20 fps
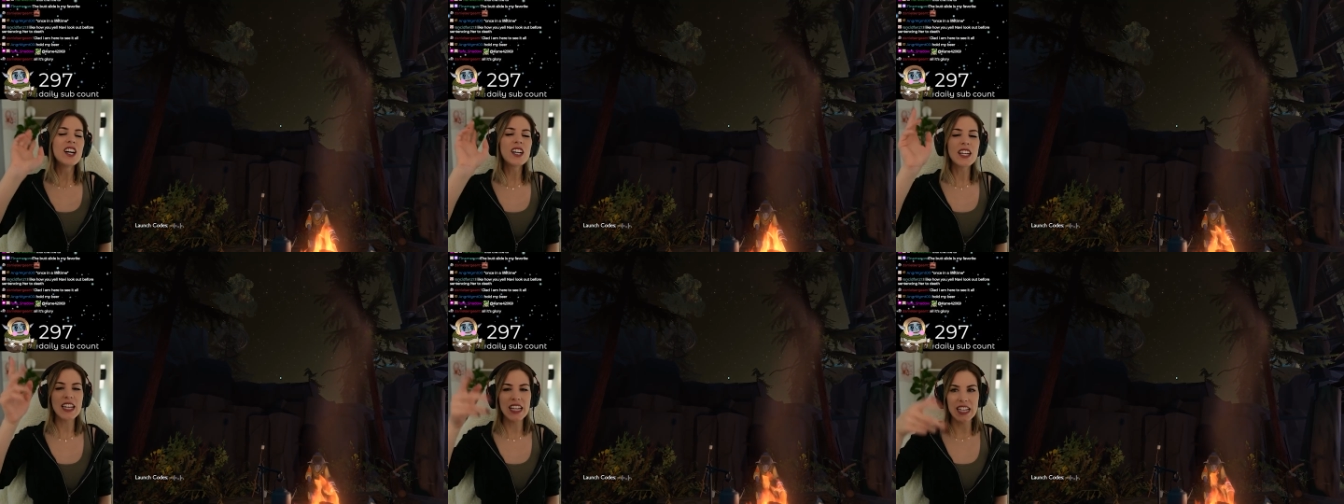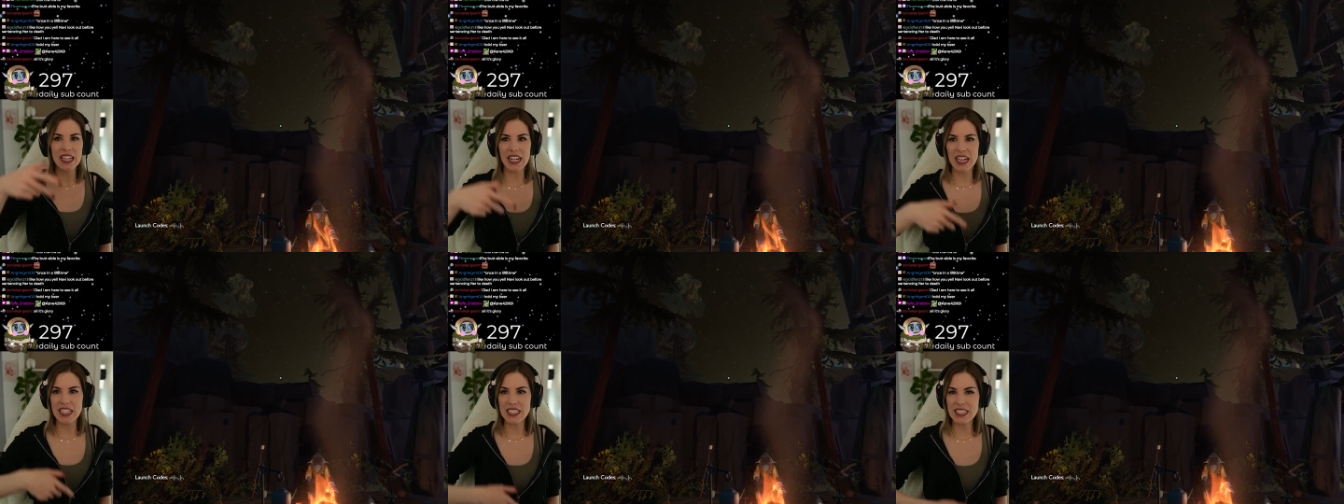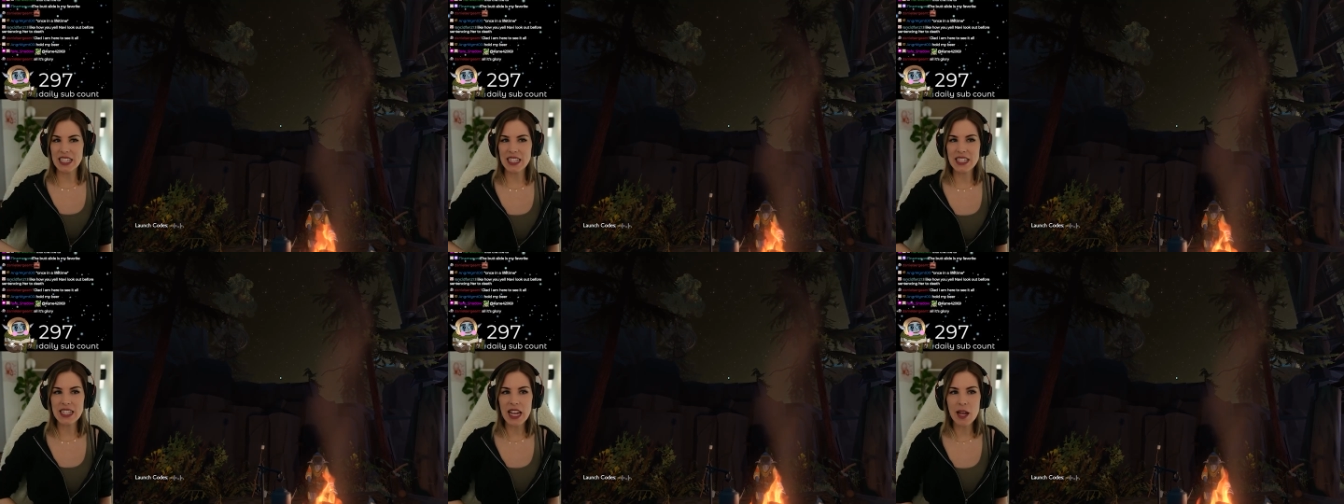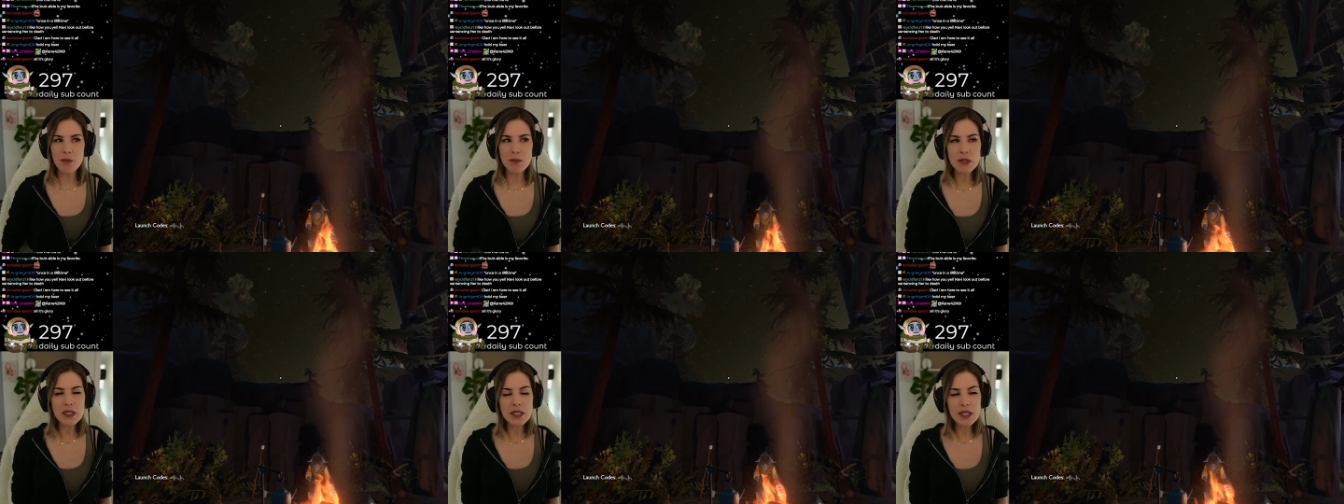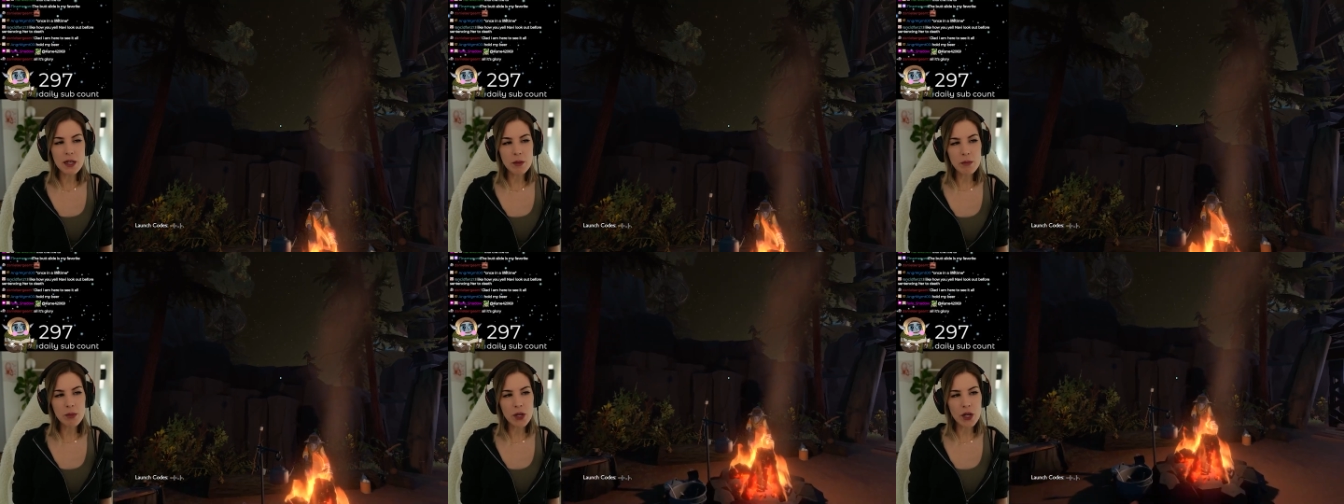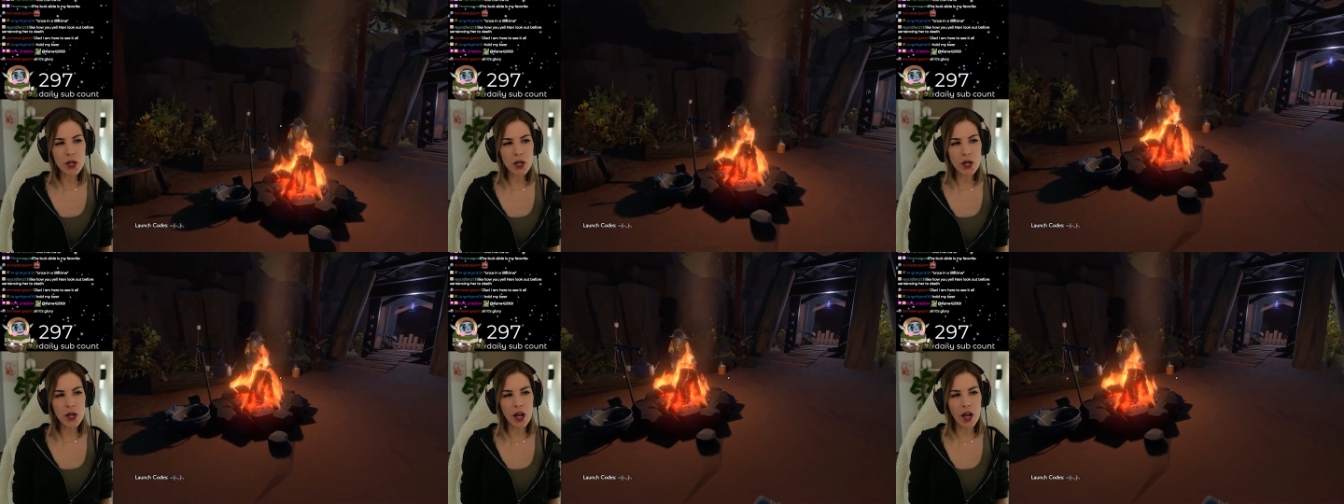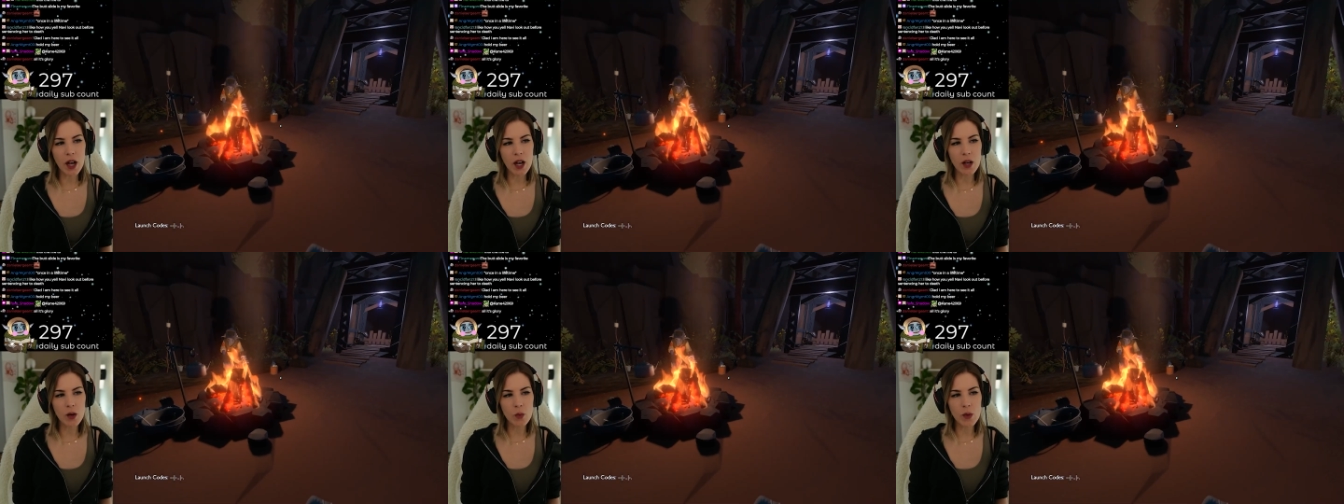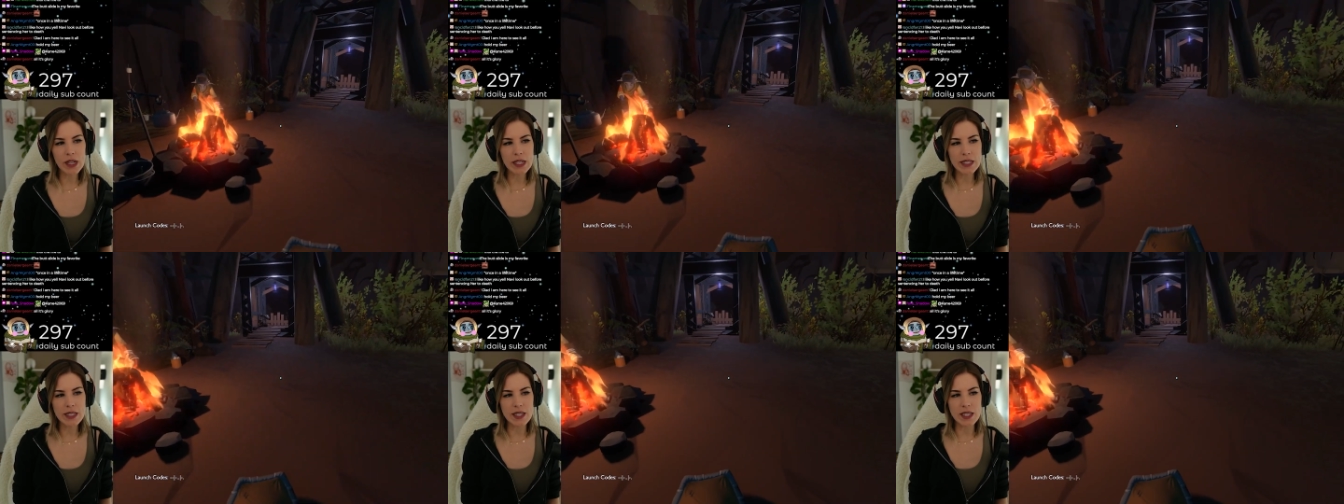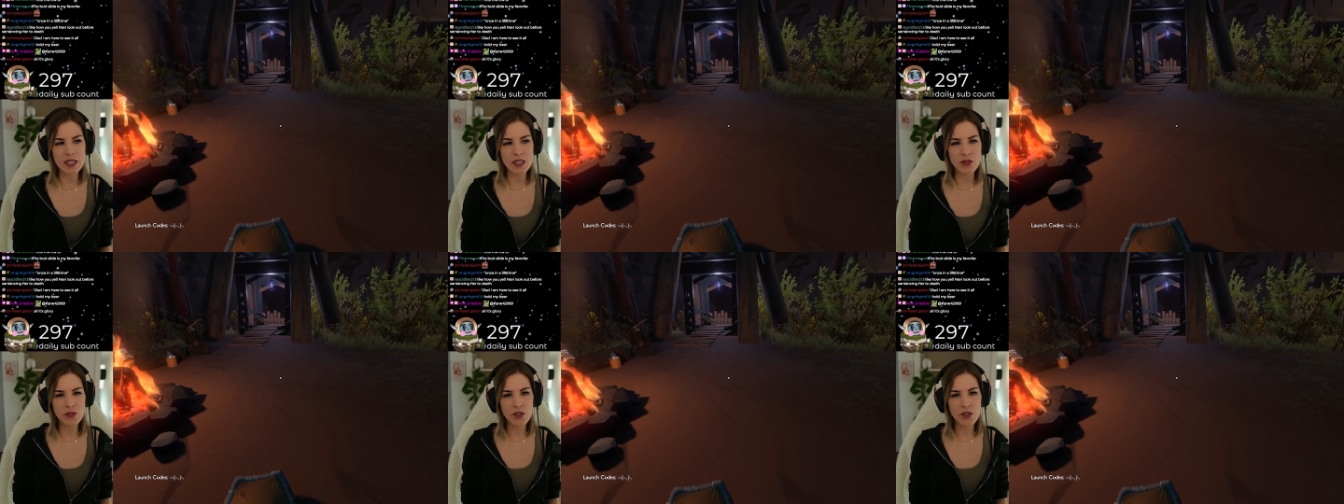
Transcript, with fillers: okay, guys, attempt number uh, what is this?